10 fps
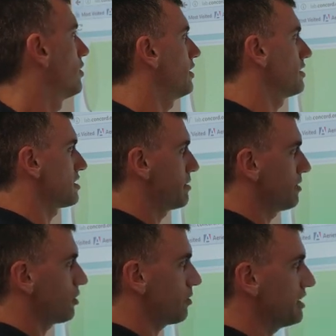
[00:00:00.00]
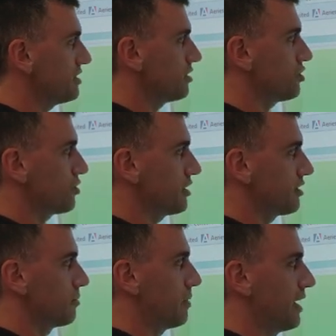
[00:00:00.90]
is I'm increasing the strength
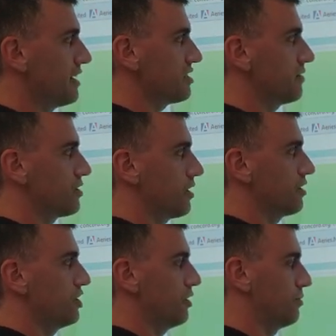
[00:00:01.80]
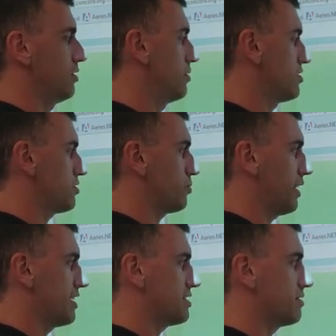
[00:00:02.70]
of the positive charge here. We'll notice the
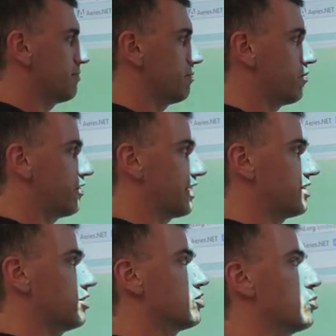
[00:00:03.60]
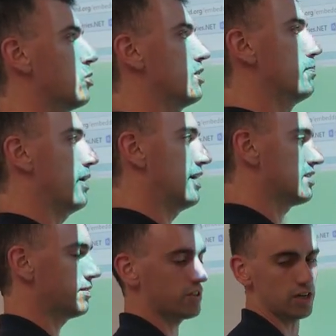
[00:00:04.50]
ray is deflecting toward the
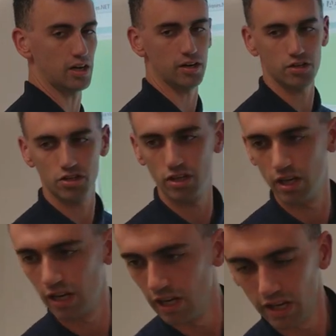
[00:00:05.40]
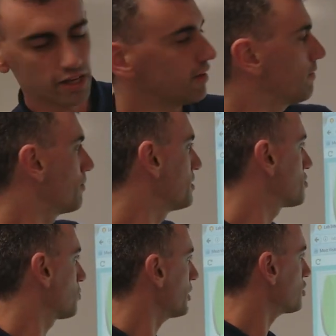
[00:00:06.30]
positive charge. If we
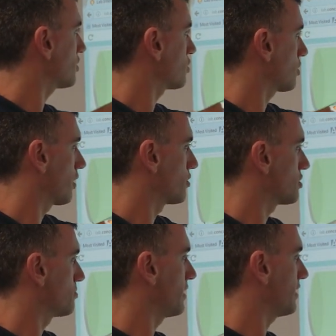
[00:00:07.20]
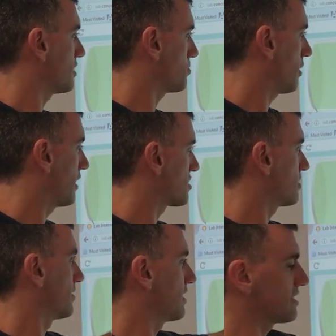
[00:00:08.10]
switch the charges, make this positive and